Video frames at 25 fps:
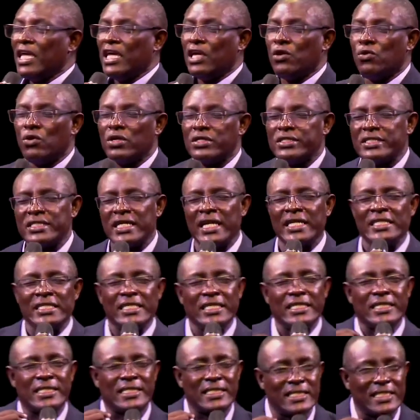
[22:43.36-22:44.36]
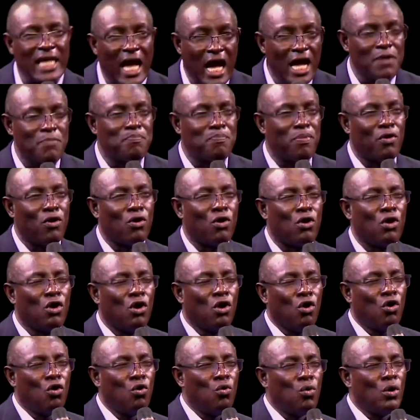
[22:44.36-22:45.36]
He was a disciple
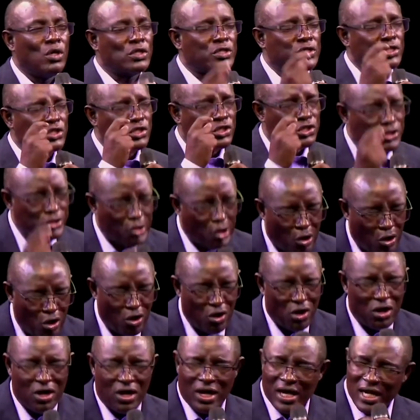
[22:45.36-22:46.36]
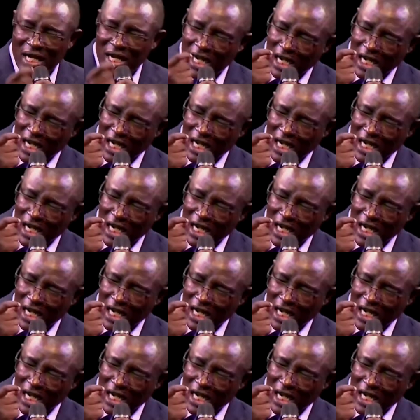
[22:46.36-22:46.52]
who was so